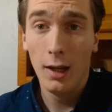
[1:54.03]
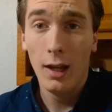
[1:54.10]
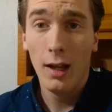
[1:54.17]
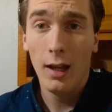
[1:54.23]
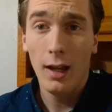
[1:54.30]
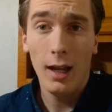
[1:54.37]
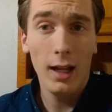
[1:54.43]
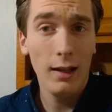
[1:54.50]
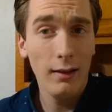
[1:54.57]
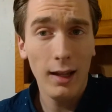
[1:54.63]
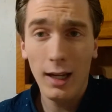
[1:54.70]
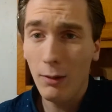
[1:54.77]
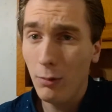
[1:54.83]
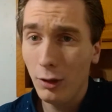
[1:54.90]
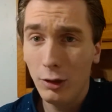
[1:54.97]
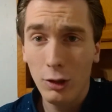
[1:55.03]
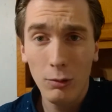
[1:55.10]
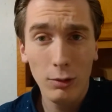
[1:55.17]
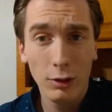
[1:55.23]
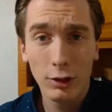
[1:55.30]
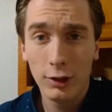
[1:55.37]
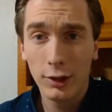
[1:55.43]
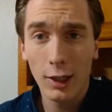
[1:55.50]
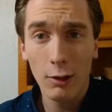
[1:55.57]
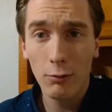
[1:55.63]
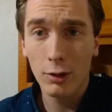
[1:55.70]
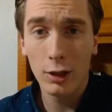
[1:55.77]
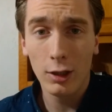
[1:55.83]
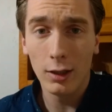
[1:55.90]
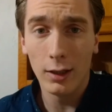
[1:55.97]
Eh, they were doing so
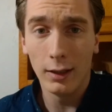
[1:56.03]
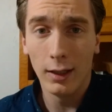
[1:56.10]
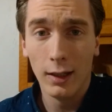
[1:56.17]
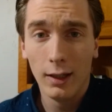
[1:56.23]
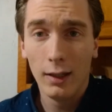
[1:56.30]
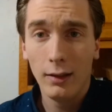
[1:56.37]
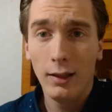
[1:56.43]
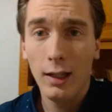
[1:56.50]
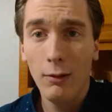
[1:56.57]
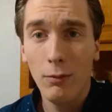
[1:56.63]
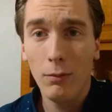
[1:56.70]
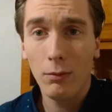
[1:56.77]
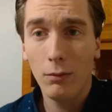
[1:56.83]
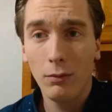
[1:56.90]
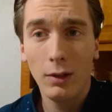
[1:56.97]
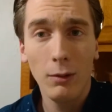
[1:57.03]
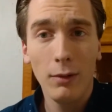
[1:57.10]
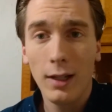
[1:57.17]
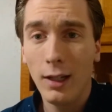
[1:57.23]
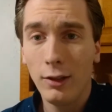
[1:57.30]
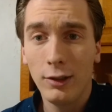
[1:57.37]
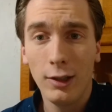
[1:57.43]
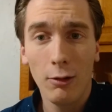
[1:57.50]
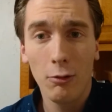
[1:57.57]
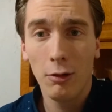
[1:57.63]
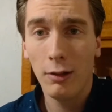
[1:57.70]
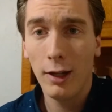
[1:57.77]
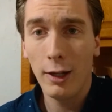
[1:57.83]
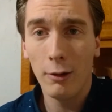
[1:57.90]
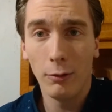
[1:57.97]
good. They, they were getting so
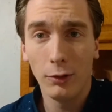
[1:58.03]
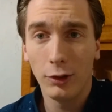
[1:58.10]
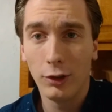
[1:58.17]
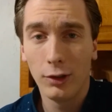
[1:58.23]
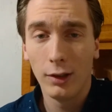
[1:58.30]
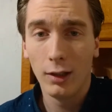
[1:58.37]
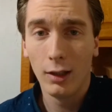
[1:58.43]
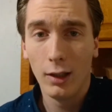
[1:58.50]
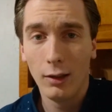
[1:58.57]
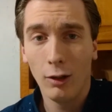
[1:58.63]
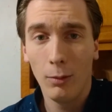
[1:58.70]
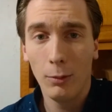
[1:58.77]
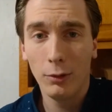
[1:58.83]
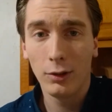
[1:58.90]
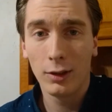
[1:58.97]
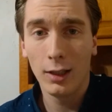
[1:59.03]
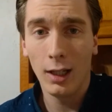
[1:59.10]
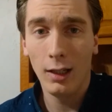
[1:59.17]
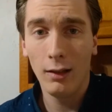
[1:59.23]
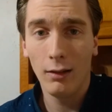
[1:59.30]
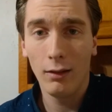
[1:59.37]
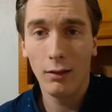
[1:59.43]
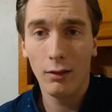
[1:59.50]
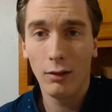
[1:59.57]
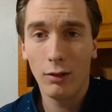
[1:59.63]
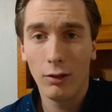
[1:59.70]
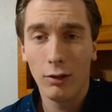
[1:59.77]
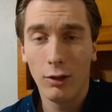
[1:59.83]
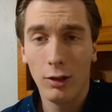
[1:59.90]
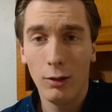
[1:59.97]
close to almost gain
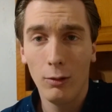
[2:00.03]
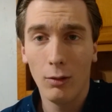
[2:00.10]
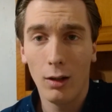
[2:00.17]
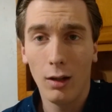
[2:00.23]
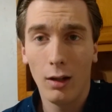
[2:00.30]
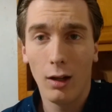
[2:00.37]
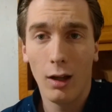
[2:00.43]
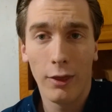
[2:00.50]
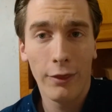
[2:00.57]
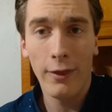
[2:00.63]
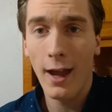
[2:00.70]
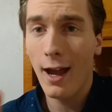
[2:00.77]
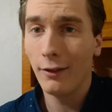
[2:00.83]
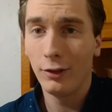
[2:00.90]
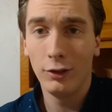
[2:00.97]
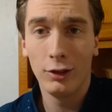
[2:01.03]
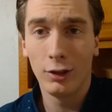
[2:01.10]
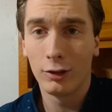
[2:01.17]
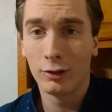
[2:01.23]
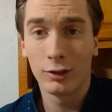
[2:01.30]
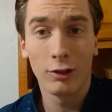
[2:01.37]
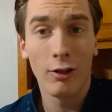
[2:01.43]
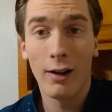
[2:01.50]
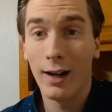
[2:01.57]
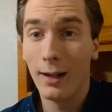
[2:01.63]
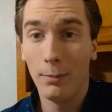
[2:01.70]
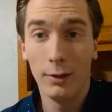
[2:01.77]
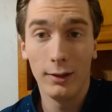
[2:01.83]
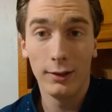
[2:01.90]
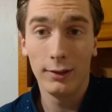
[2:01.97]
to a thousand
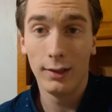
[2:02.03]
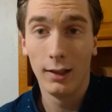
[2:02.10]
subscribers,